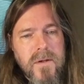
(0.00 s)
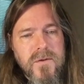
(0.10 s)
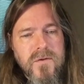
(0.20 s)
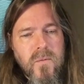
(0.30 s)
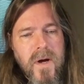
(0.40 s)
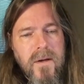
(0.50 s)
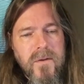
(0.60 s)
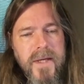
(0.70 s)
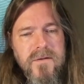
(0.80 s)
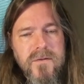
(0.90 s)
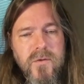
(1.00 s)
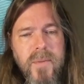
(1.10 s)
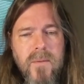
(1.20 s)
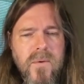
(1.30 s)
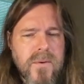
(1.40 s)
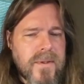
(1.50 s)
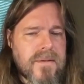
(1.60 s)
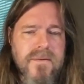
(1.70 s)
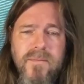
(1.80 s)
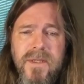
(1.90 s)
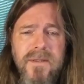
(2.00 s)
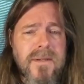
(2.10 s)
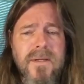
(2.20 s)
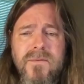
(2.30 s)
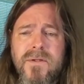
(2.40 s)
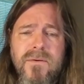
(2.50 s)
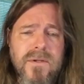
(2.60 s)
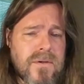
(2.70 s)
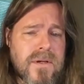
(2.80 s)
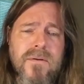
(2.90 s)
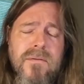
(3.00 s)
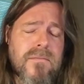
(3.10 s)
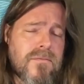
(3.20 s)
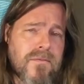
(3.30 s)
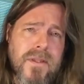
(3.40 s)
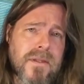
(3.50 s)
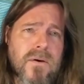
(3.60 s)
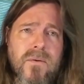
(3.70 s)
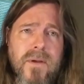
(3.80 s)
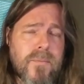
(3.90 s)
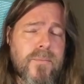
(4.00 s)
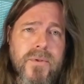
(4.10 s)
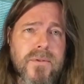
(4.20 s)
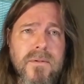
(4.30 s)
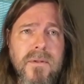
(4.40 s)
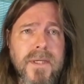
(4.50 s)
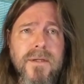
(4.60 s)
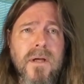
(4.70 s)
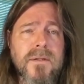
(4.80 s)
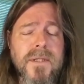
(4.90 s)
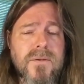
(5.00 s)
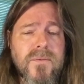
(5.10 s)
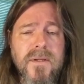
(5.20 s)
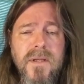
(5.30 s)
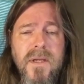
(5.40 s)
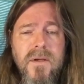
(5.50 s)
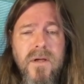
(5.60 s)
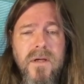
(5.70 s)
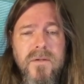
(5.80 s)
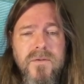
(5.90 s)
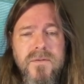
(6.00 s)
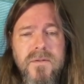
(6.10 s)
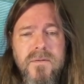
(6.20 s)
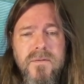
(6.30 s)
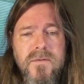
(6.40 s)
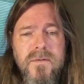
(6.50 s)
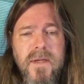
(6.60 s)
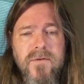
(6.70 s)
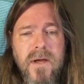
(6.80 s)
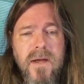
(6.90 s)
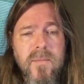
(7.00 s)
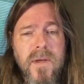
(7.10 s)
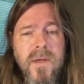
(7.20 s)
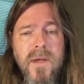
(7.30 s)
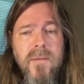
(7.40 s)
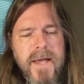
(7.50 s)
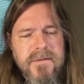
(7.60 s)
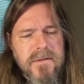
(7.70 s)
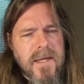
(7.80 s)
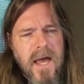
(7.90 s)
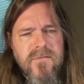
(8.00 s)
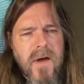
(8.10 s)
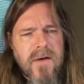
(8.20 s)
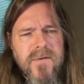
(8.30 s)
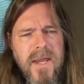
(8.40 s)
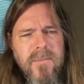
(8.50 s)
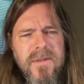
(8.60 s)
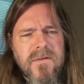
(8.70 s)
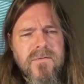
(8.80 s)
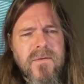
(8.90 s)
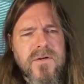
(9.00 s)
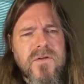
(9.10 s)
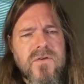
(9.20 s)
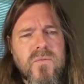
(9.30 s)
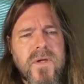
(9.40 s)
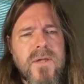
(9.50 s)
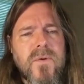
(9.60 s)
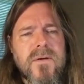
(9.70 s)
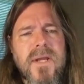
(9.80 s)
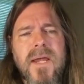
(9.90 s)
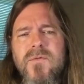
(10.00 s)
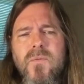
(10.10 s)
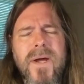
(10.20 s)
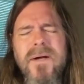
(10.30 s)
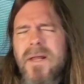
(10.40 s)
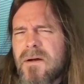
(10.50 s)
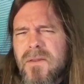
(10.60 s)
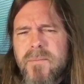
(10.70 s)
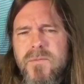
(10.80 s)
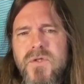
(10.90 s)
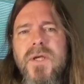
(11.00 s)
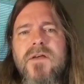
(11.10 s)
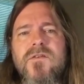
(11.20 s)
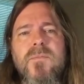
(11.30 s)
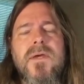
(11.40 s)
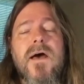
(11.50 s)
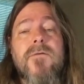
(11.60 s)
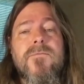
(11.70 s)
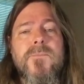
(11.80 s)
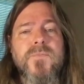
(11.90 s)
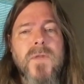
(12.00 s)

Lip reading: I'll use a while next loop. I won't go into some of the details here. You can read the code. I'll put a link to it just to save time. Lastly, I've named these functions really weird names. Why did I call them GSPF?